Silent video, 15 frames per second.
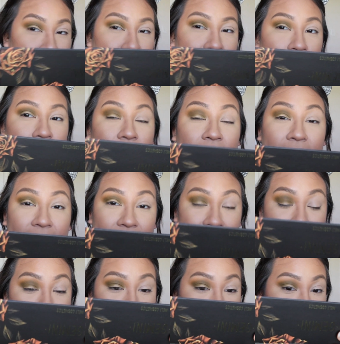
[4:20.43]
Now that I
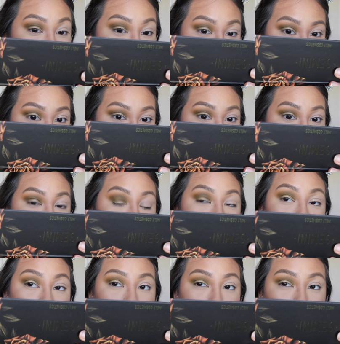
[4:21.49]
have gotten that
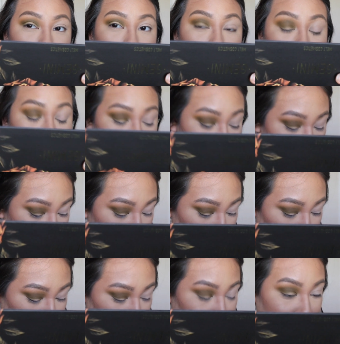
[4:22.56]
color
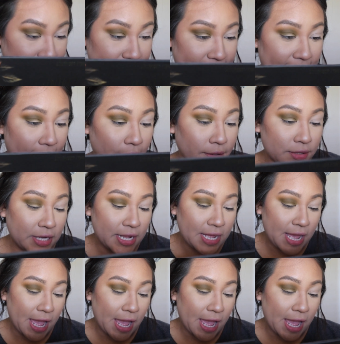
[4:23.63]
more blended out,